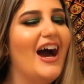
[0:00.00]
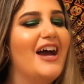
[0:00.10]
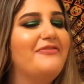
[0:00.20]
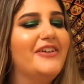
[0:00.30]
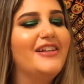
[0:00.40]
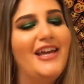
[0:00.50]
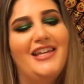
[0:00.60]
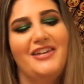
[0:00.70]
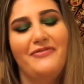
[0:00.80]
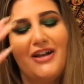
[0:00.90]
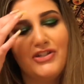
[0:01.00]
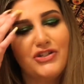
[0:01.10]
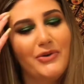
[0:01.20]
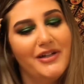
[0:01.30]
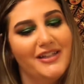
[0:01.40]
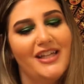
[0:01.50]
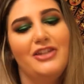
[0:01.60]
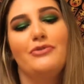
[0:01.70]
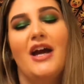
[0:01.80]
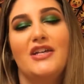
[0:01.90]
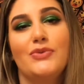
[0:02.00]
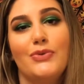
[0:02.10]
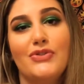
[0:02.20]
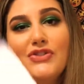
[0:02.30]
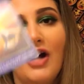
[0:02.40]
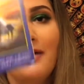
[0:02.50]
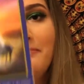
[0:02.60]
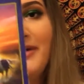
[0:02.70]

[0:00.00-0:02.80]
I feel like eventually you guys will stop